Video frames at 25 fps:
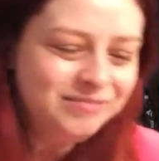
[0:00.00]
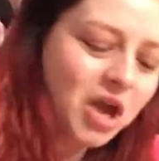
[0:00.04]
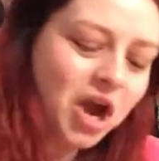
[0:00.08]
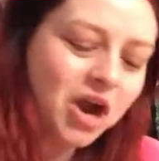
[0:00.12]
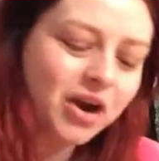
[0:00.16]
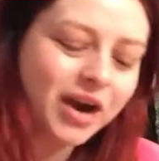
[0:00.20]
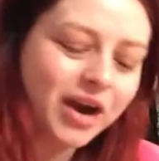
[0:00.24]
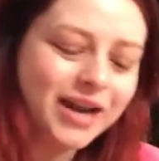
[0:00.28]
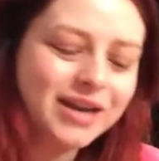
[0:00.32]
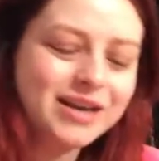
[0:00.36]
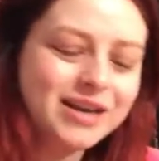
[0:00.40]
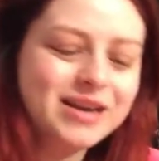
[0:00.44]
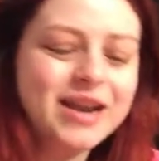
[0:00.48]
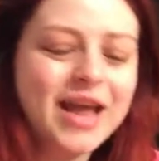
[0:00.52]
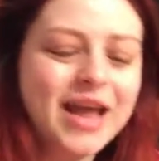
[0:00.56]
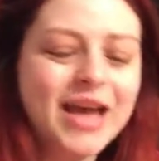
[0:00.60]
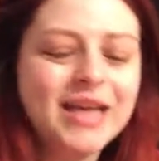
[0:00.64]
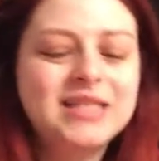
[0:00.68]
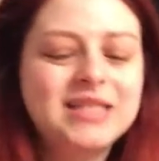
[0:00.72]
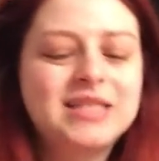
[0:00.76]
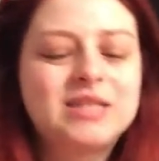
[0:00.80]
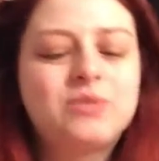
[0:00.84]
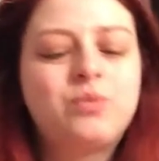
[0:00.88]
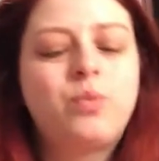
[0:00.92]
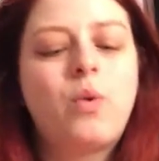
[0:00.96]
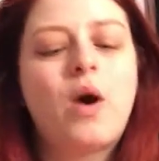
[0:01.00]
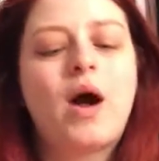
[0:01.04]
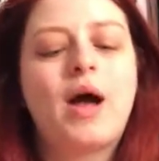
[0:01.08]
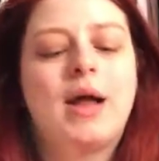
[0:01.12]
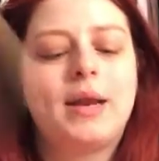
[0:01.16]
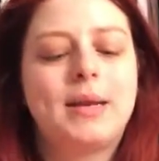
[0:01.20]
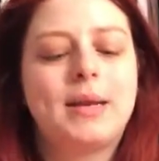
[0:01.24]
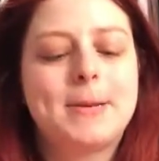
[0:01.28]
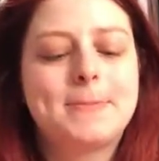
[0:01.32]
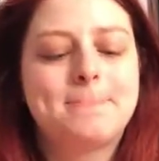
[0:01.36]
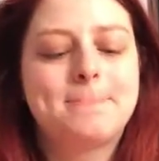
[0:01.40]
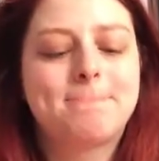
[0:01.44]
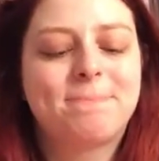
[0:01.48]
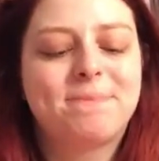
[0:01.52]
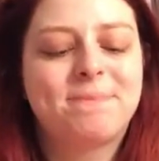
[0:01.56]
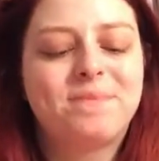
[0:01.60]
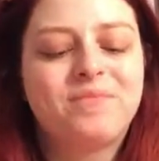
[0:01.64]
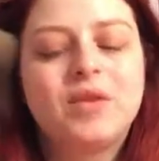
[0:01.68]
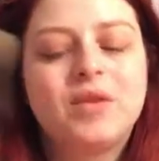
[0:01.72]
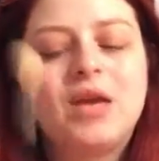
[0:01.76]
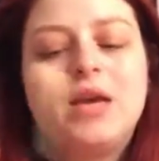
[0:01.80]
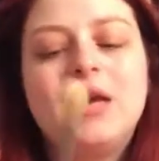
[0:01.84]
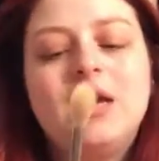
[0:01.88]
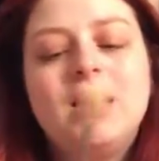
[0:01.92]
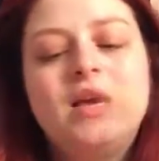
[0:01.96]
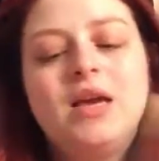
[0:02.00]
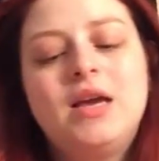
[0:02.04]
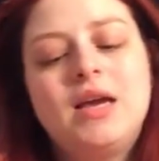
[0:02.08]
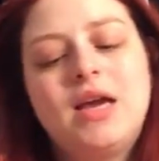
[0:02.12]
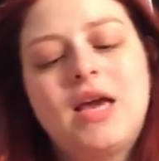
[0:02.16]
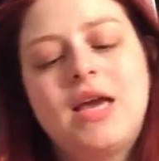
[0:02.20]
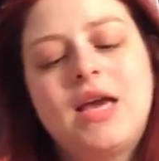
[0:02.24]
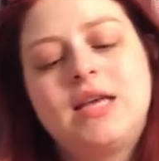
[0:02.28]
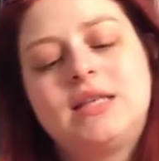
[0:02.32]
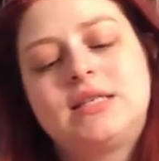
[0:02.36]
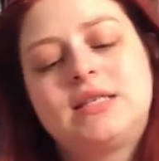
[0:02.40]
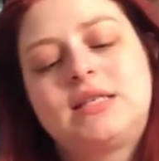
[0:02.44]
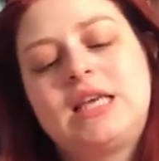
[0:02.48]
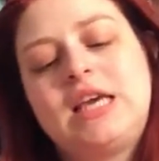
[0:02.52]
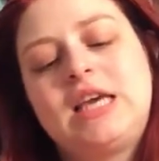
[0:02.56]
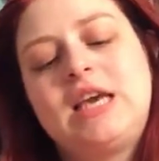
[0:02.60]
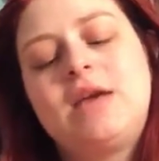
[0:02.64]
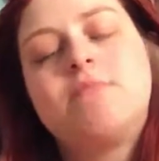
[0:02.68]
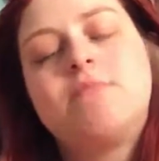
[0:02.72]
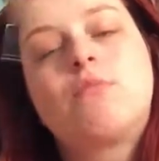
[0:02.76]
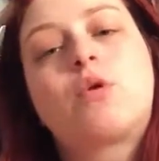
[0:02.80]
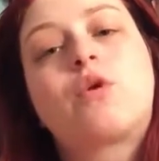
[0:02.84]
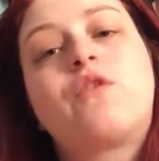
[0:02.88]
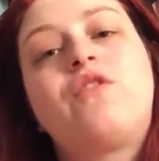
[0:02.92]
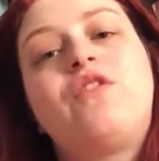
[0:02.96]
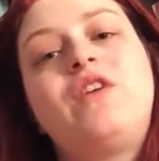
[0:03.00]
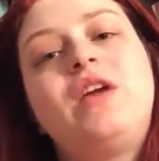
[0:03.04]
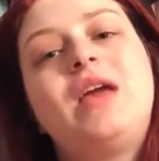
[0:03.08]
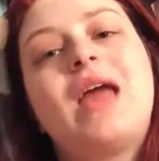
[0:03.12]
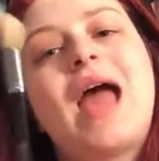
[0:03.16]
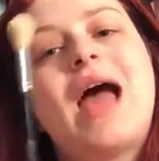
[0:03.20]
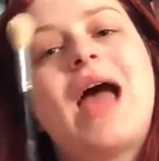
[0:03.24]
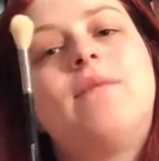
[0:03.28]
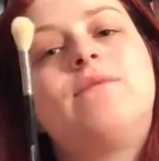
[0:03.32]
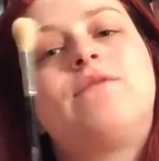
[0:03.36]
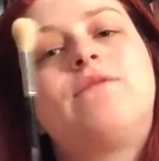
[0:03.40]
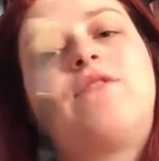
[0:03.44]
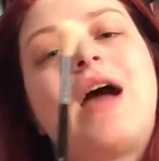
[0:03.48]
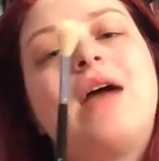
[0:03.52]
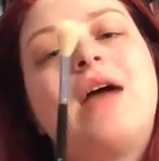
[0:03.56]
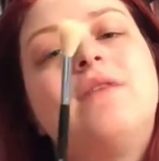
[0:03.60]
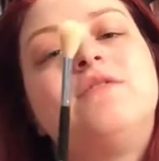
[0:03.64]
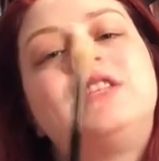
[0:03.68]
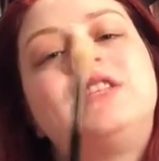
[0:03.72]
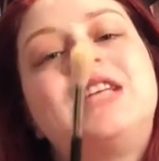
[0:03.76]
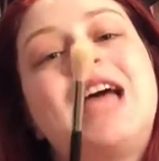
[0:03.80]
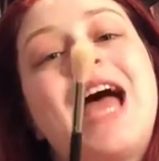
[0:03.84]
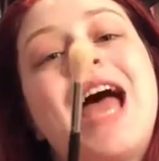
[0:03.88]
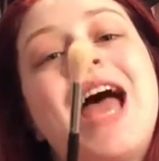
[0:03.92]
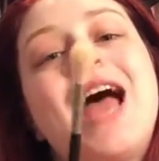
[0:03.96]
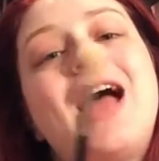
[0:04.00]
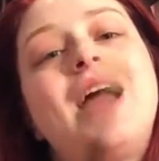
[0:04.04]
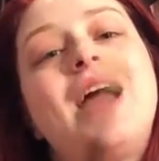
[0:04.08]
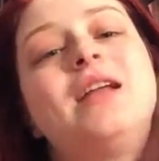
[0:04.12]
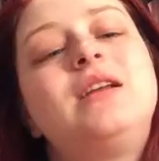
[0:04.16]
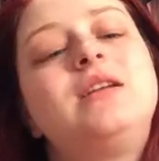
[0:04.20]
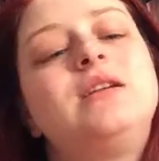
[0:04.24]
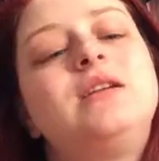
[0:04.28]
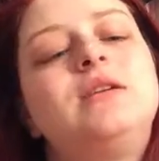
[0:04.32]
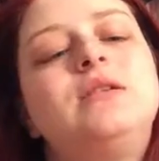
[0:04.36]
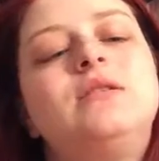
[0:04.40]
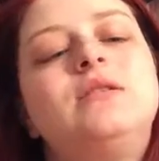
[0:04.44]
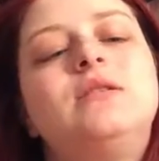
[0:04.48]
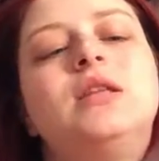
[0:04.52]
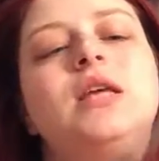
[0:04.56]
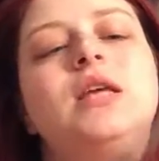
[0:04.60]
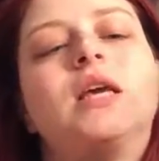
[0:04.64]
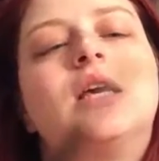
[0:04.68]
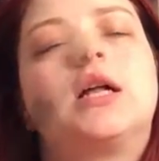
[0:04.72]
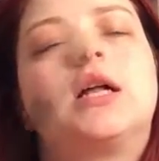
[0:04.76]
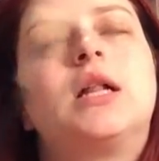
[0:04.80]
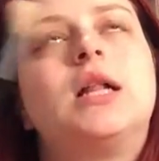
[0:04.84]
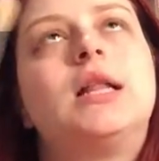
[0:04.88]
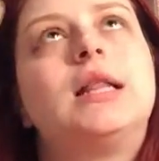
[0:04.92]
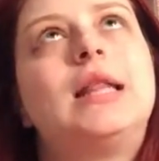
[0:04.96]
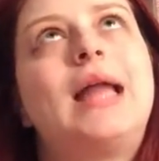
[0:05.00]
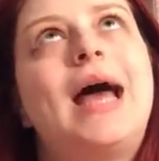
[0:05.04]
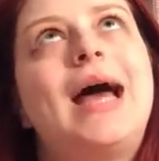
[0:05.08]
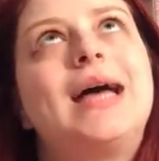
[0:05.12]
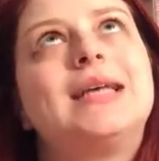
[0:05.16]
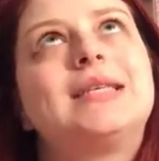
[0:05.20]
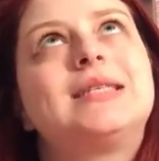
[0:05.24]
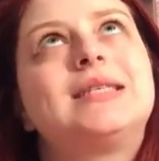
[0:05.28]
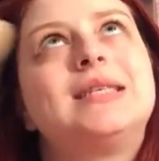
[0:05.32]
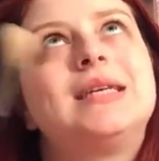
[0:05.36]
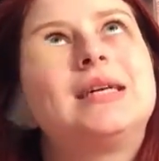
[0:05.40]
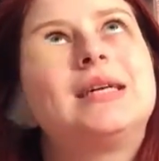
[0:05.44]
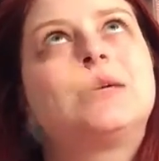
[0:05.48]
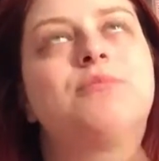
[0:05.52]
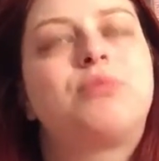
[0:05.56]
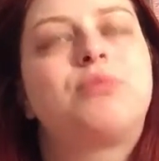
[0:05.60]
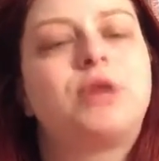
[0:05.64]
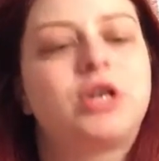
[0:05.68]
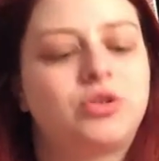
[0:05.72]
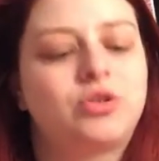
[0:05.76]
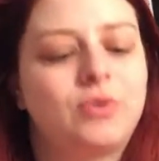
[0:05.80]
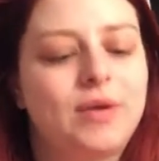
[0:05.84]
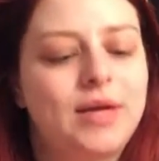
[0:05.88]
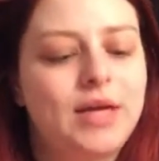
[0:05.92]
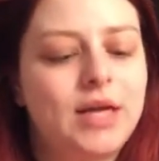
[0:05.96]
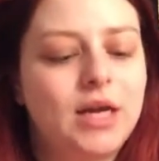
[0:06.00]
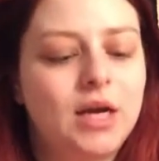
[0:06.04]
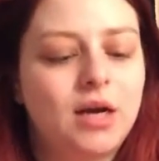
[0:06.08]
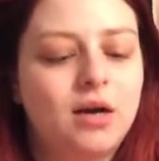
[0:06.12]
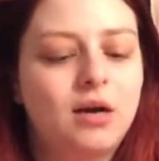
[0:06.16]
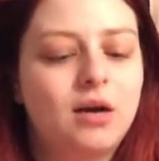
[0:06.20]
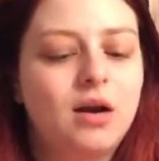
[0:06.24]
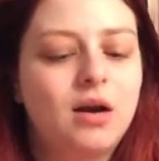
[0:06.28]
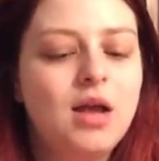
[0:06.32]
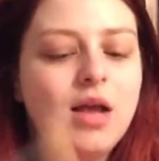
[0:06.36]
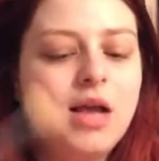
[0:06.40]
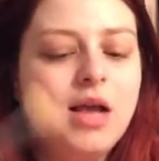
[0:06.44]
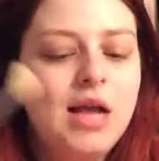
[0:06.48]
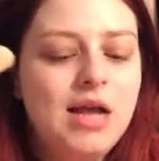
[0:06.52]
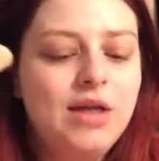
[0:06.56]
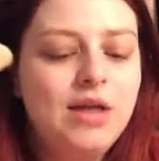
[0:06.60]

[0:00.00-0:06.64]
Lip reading: Alright, next one is the Morphe M510, the classic brush right here.